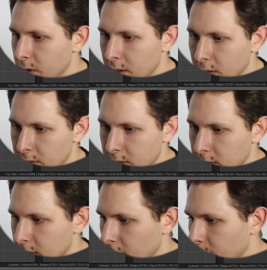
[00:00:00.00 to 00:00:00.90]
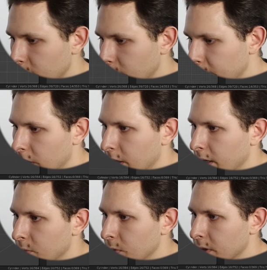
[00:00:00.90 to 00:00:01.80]
details and stuff. Can
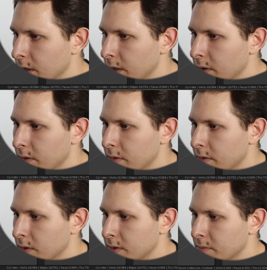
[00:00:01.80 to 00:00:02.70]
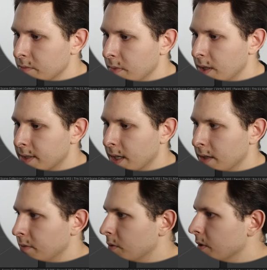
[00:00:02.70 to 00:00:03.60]
add one here. Awesome. Let's
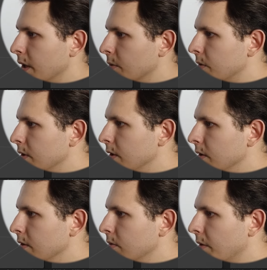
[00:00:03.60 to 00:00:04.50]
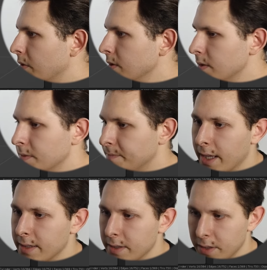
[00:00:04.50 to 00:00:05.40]
hide for now the reference.
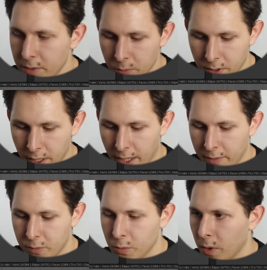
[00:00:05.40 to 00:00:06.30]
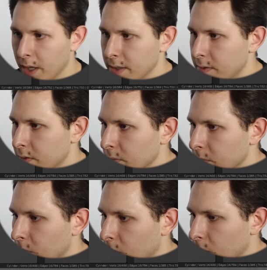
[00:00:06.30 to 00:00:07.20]
And here we have to add some
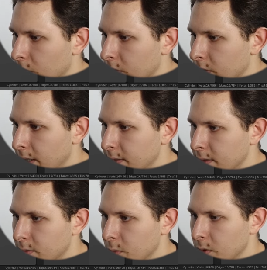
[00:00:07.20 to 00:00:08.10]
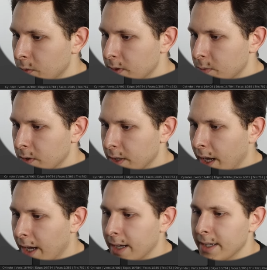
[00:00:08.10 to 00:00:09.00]
more faces. We do this with
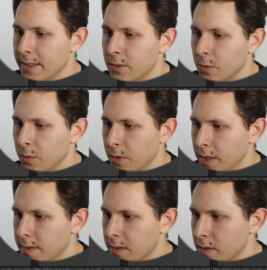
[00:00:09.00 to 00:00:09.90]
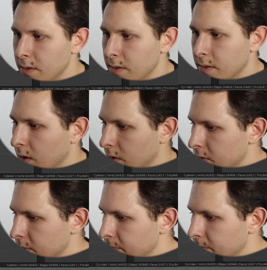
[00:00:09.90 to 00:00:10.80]
I to insert.
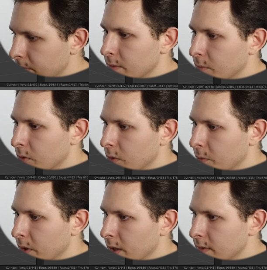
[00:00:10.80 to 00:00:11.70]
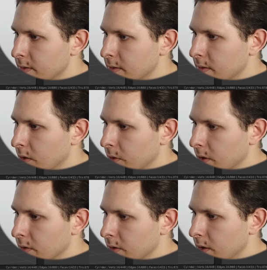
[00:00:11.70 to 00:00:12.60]
Awesome. Some more loop cuts going
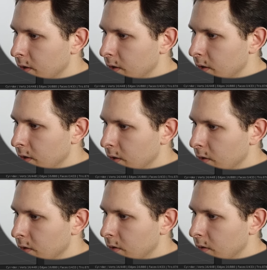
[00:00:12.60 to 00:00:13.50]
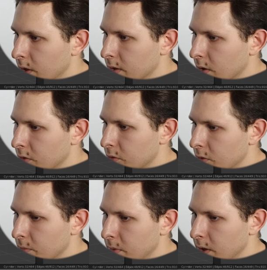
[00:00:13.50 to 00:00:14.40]
on here. We can
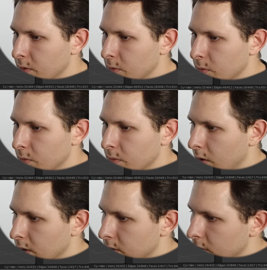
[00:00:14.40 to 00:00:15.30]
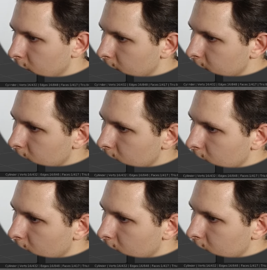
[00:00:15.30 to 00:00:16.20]
Control B to, actually let's just
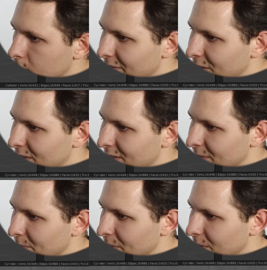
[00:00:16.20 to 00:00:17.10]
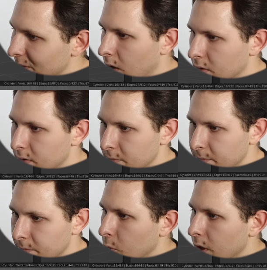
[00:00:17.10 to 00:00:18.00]
add. Very simple. Awesome.
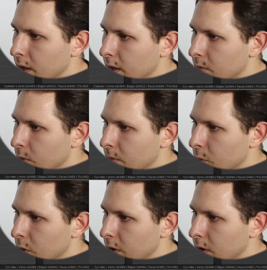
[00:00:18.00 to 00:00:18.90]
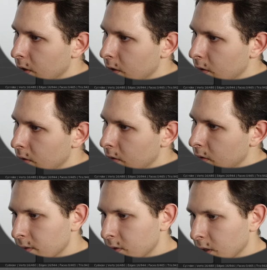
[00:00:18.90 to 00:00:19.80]
And we can add one more here.
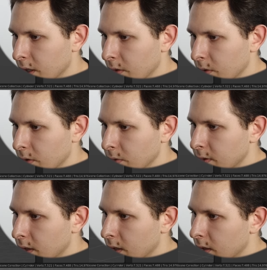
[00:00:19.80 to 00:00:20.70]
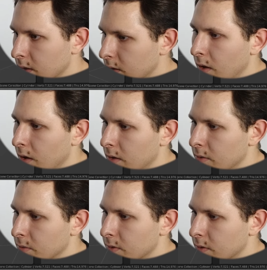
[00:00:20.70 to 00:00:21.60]
Let's check how it looks like. Yeah,
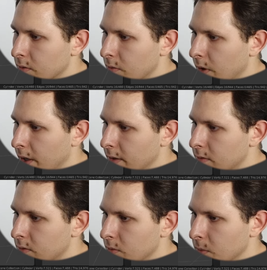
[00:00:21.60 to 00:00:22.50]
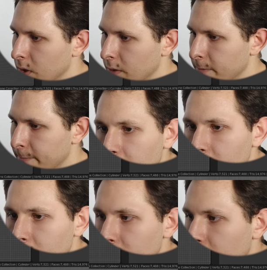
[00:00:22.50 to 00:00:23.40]
looks great to me.
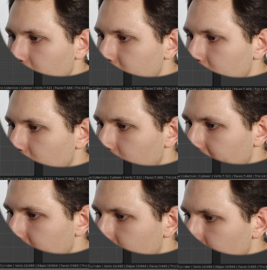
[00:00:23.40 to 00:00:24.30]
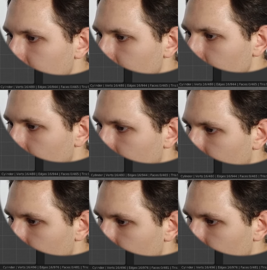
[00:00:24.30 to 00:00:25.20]
Here it looks correctly. We can
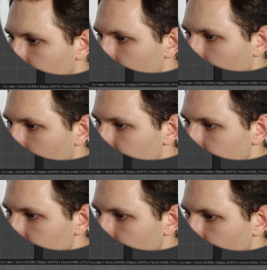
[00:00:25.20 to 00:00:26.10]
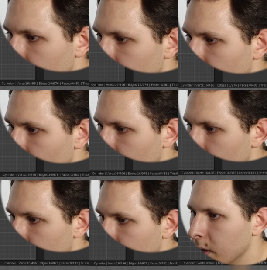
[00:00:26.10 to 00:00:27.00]
add perhaps even one
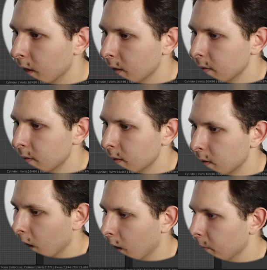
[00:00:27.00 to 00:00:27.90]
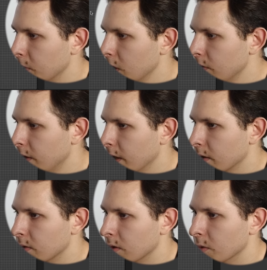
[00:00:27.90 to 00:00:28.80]
more. Nice. Here the
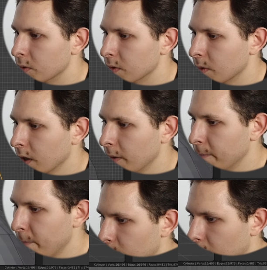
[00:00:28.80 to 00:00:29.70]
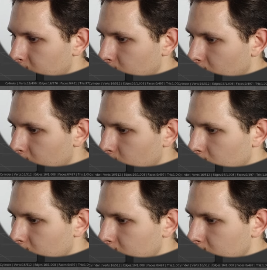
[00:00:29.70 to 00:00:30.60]
angle goes okay. Here we have to add
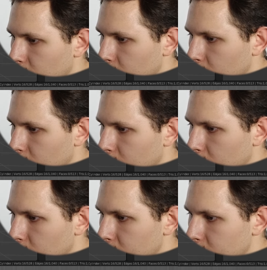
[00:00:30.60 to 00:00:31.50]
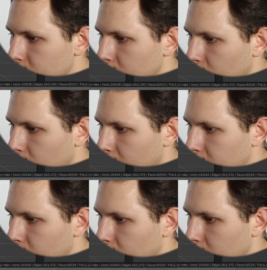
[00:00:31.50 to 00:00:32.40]
one to loops. Here we have
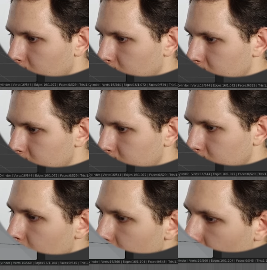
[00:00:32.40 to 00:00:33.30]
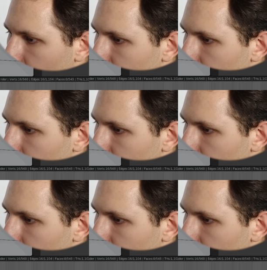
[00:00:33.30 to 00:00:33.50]
to add loops. Here we go